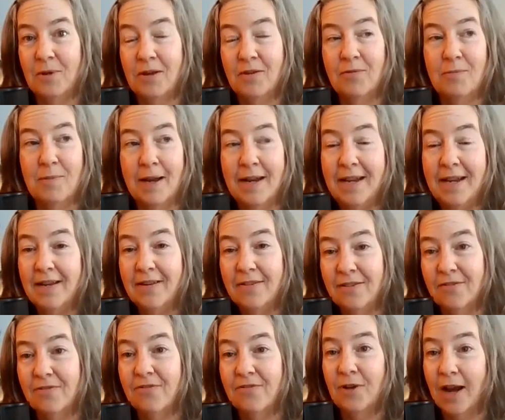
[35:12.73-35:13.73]
is money is
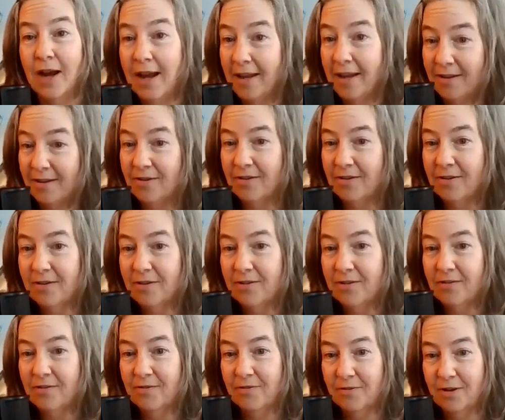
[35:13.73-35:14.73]
a friend
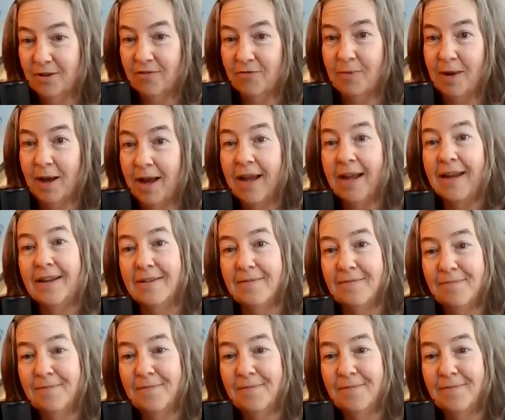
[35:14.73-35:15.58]
of mine.